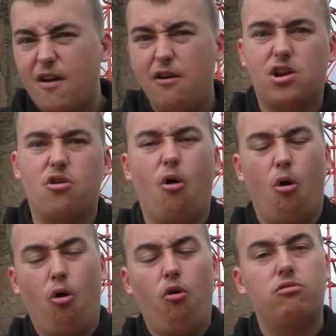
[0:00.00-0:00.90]
very
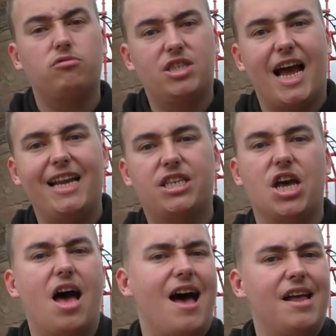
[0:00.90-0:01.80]
cool, tight
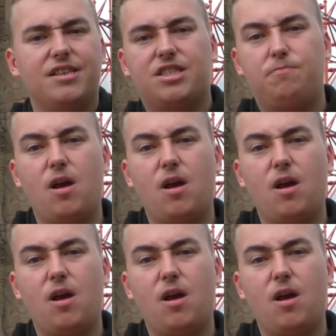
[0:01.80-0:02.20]
turns,